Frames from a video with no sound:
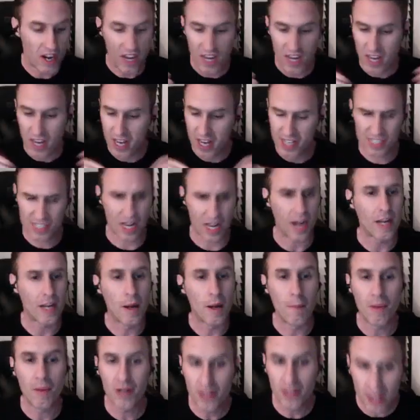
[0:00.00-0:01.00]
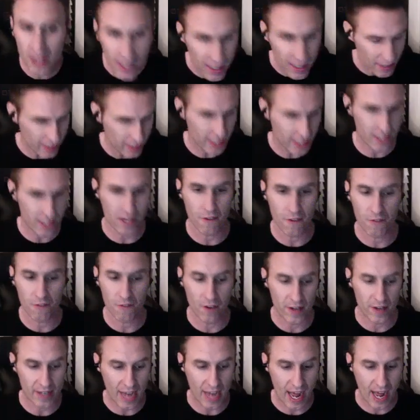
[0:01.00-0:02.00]
he's a completely
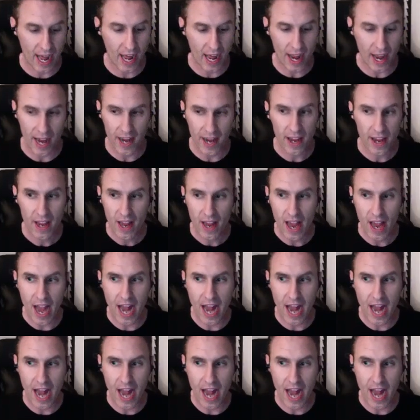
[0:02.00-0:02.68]
different guy. Yeah.